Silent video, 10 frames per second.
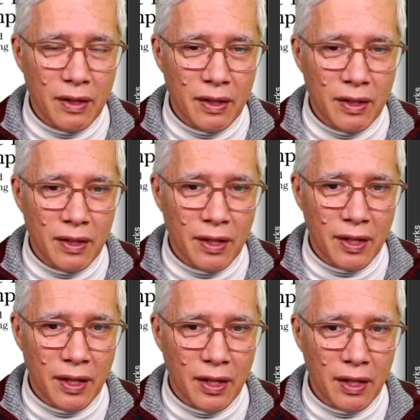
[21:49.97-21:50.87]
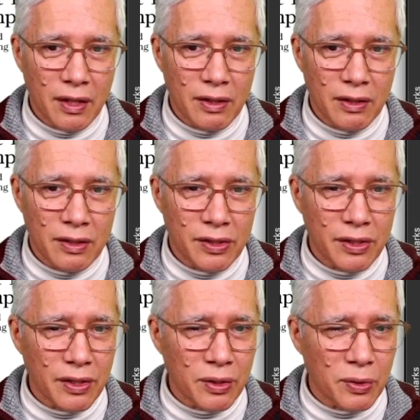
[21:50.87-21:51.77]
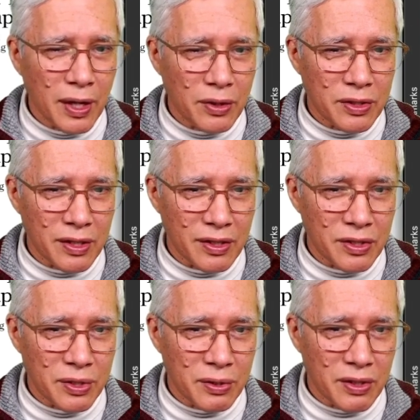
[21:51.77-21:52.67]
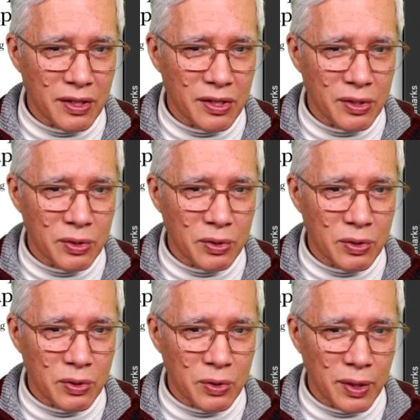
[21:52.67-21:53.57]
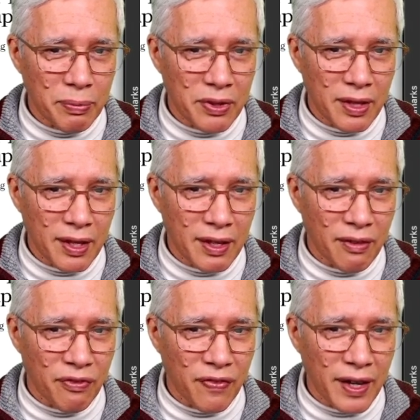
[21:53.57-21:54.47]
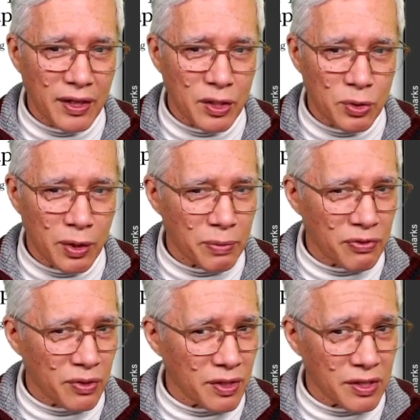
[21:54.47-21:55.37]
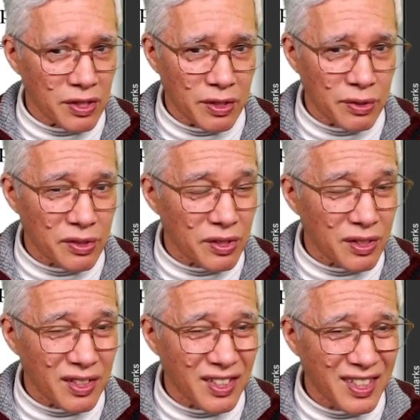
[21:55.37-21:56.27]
Yeah, it's going to go out to this trip thing and find the trips for this user.